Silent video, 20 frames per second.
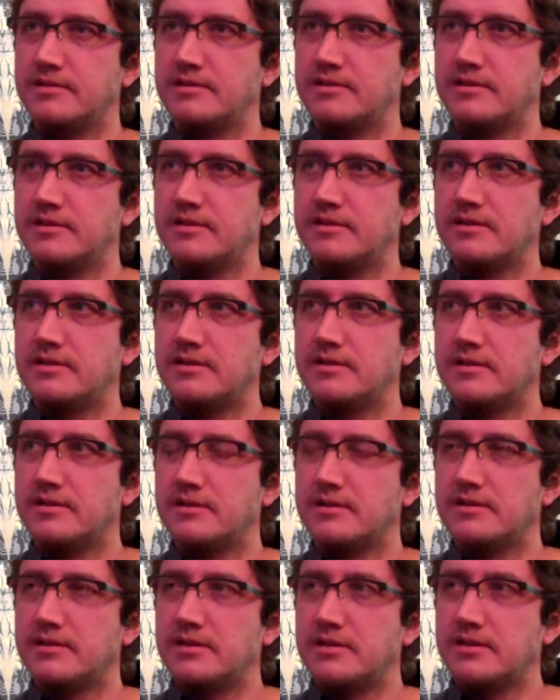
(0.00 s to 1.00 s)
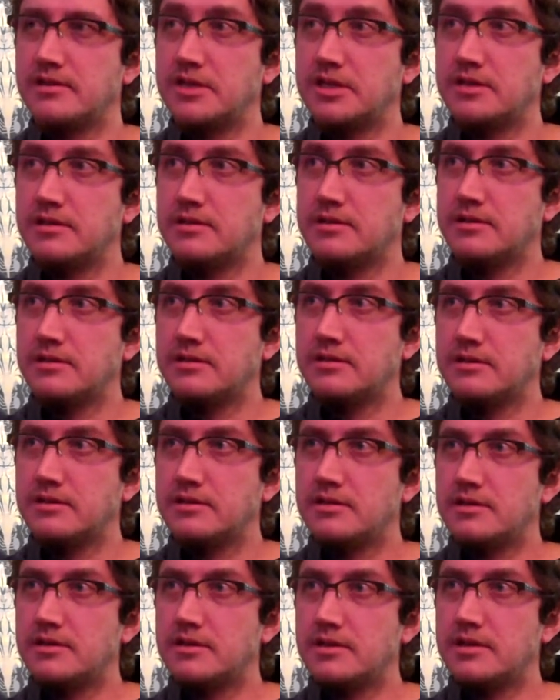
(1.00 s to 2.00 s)

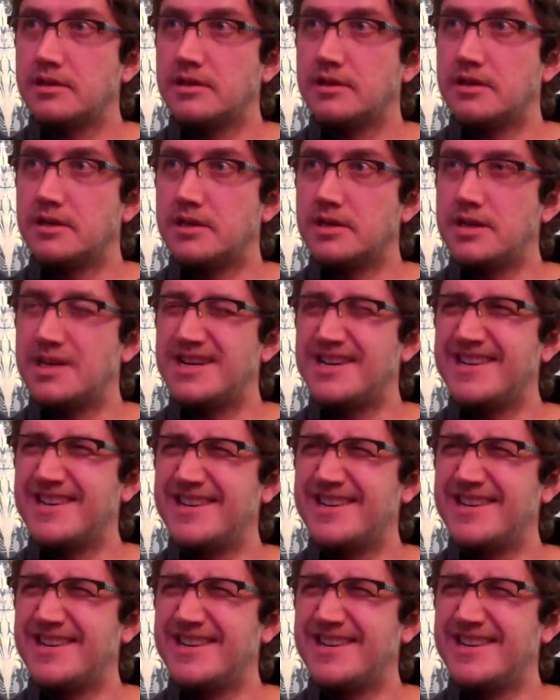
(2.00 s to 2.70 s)
(no one is talking)